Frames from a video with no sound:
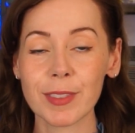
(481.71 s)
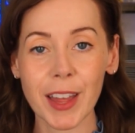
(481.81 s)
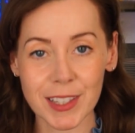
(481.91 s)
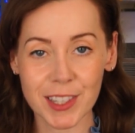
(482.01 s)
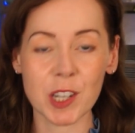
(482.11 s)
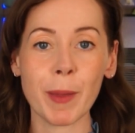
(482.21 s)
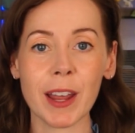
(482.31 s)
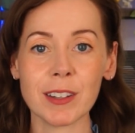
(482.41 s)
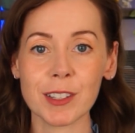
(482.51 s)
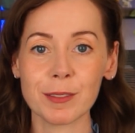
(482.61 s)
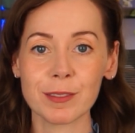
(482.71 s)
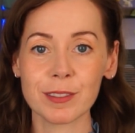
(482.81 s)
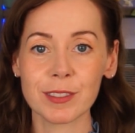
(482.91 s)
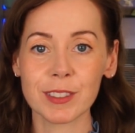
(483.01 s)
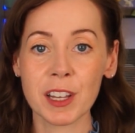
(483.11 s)
That's the demand.
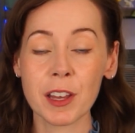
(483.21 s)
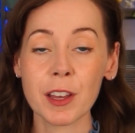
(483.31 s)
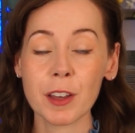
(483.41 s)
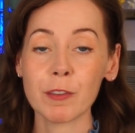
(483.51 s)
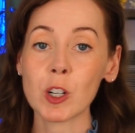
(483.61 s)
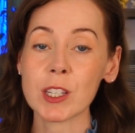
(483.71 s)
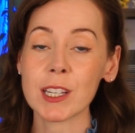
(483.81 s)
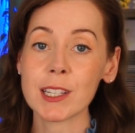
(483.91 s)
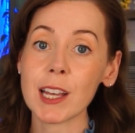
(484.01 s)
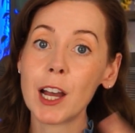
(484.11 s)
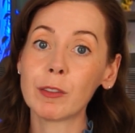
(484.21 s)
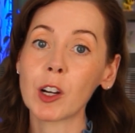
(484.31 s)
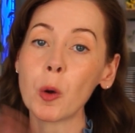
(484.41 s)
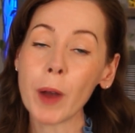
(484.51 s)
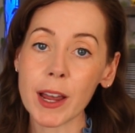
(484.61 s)
Versus a
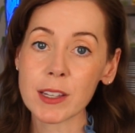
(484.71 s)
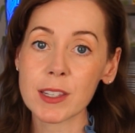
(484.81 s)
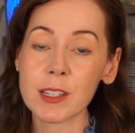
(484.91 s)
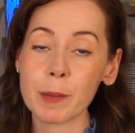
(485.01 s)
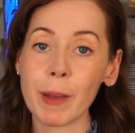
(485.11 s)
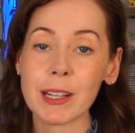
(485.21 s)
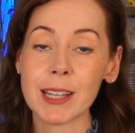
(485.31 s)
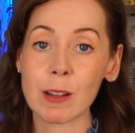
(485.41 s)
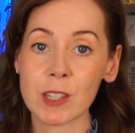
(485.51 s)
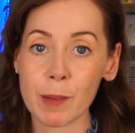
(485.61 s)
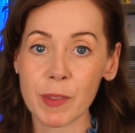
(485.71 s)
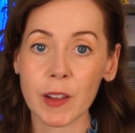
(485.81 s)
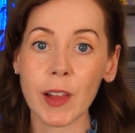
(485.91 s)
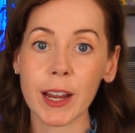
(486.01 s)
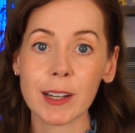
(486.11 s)
request might sound
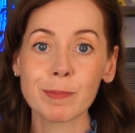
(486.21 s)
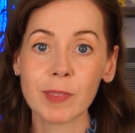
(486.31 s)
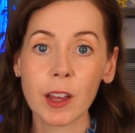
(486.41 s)
something like,